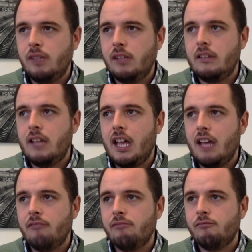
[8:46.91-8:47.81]
is
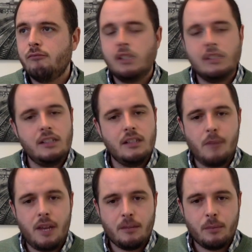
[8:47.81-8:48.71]
that written in the
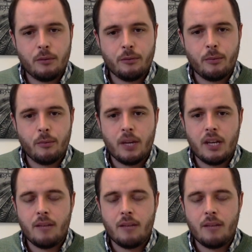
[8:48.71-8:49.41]
best possible way?